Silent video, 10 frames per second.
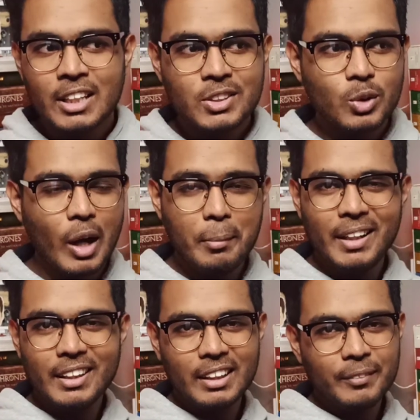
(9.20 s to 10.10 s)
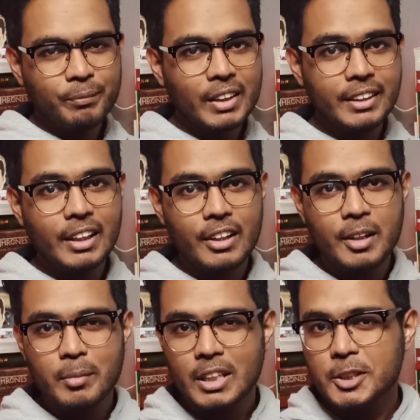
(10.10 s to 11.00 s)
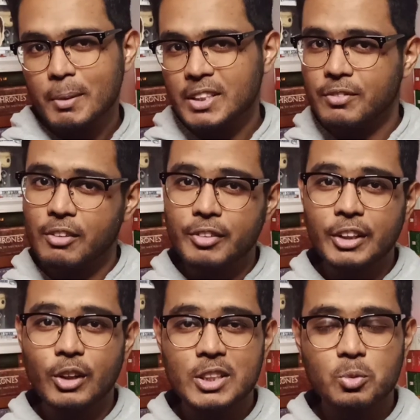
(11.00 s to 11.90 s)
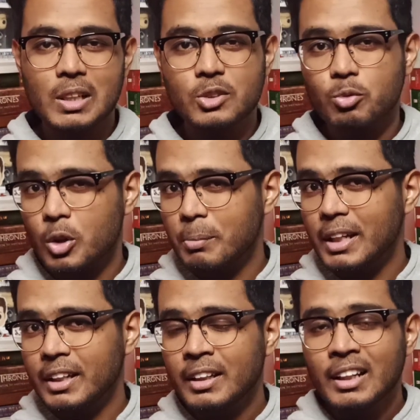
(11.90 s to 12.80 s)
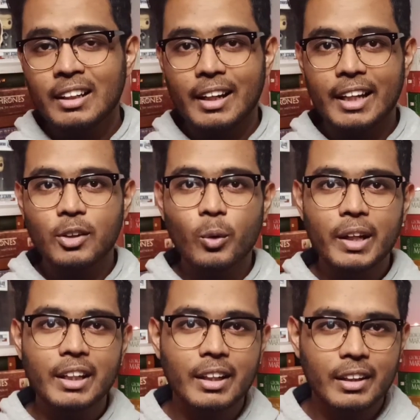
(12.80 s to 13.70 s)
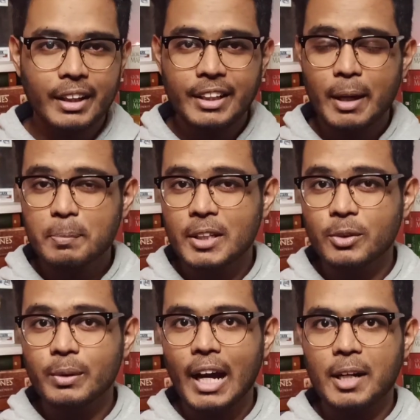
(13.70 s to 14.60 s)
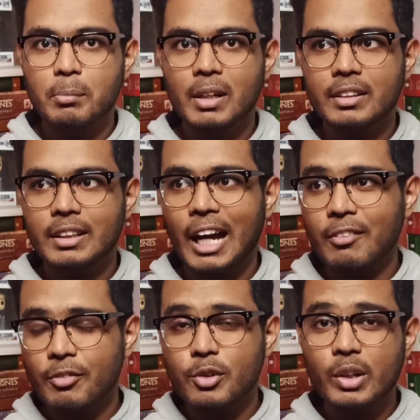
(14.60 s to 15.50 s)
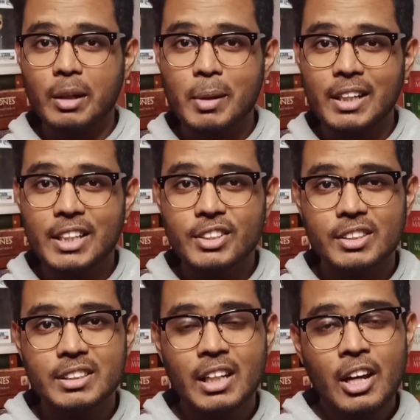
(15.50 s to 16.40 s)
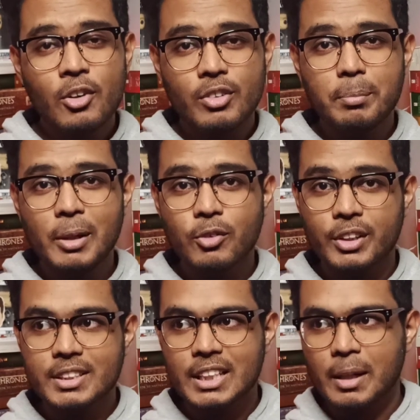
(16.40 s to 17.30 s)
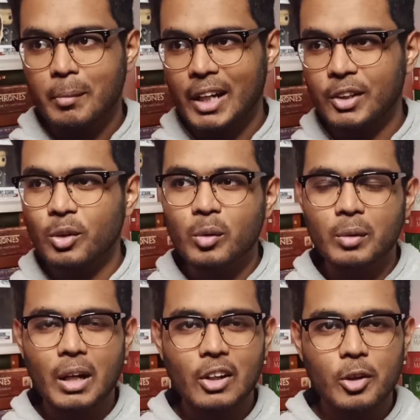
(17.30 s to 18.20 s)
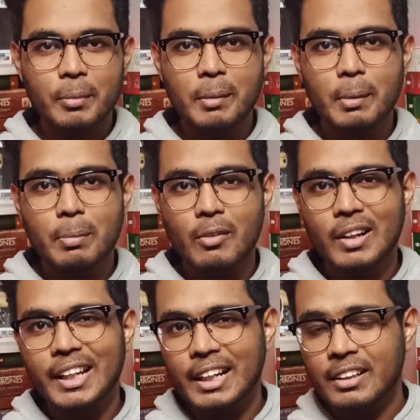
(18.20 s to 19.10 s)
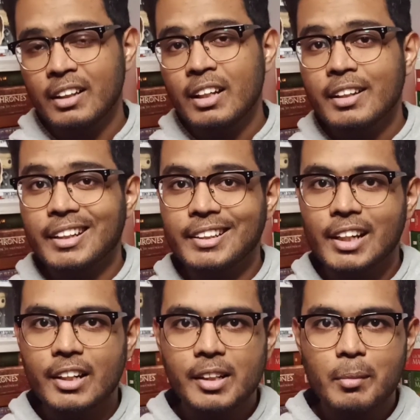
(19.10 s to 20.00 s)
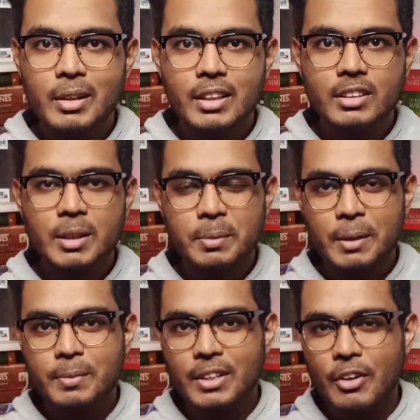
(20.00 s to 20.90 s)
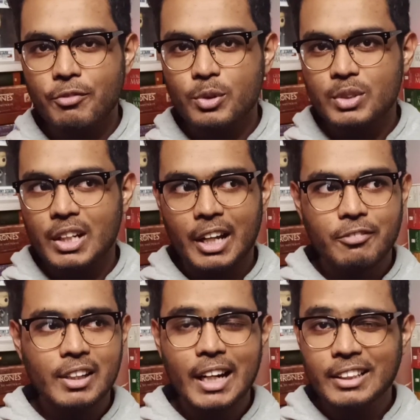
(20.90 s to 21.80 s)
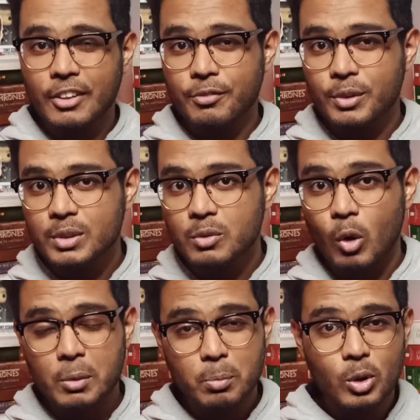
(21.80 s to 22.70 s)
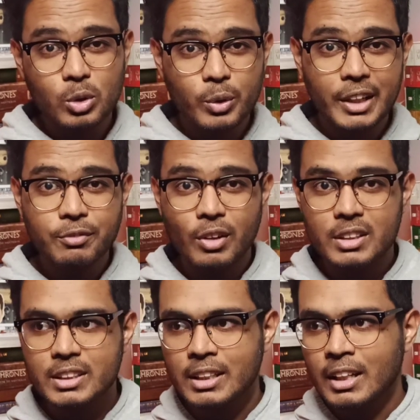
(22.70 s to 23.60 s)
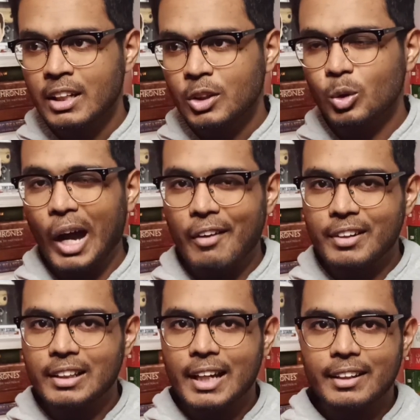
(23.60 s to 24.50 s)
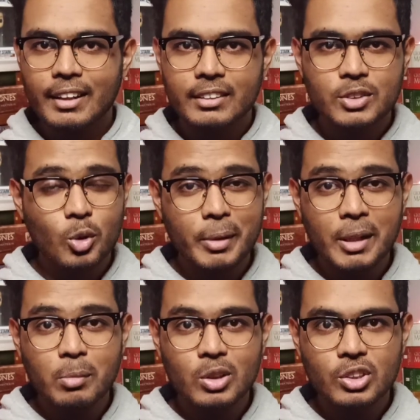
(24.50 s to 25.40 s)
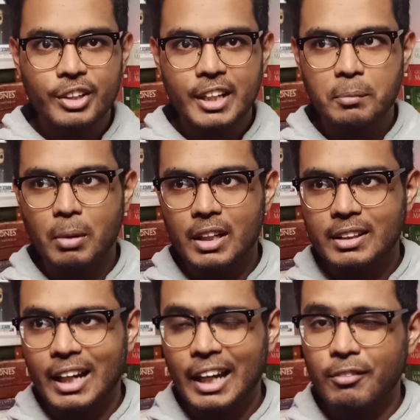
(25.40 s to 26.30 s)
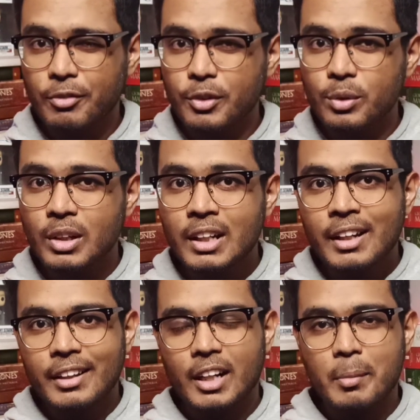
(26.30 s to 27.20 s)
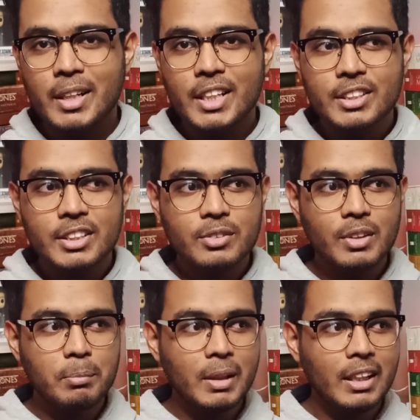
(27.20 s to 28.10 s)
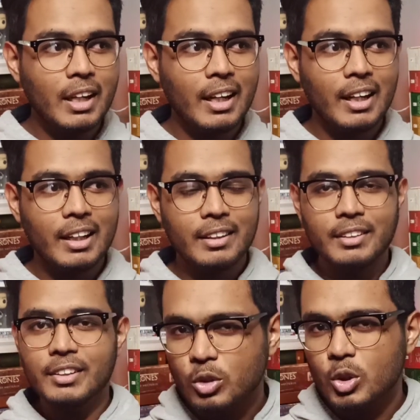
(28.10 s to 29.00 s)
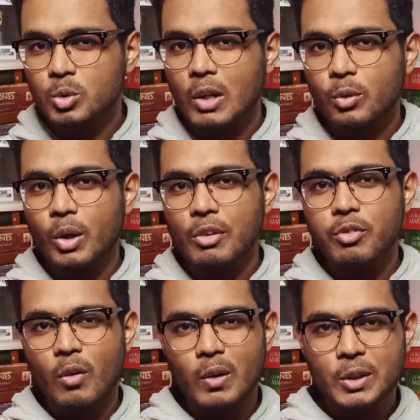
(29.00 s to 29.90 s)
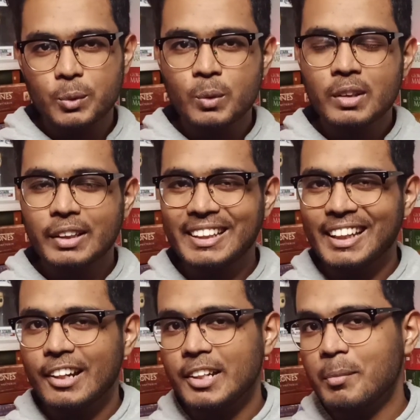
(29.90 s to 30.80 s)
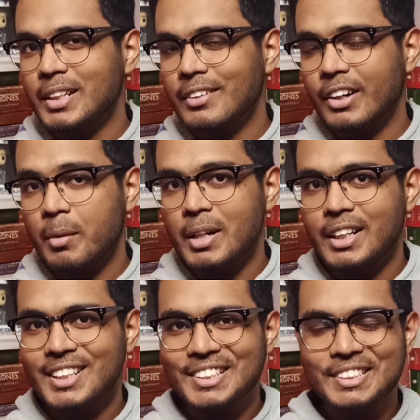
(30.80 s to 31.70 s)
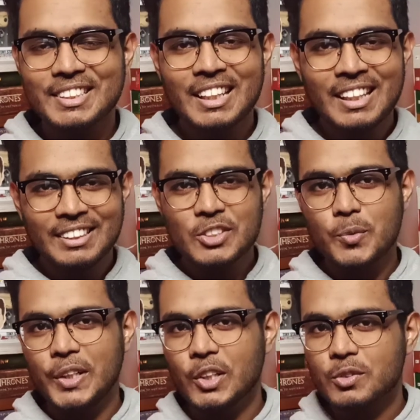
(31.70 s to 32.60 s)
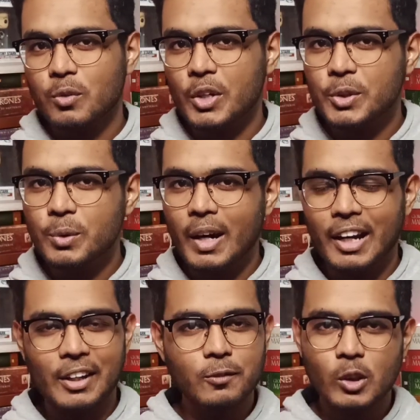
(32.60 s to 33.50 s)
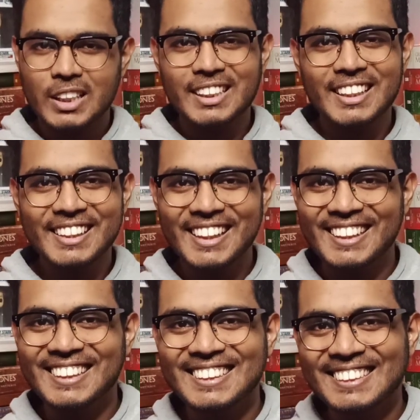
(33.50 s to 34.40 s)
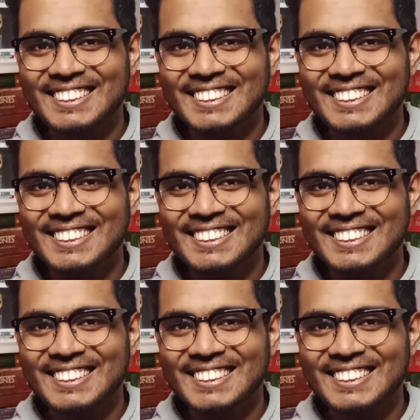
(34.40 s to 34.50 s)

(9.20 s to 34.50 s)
So I made a Kindle Unlimited specific video as well, so won't be like going in depth into that, but I have a few recommendations with me for the same. I know a lot many people will get Kindle Unlimited subscription in future and will get confused what book to read first. Though I haven't like read so many books on it, but I have a few recommendations with me, and those who are looking forward to Kindle Unlimited recommendations, this video is for you, and watch it till the end.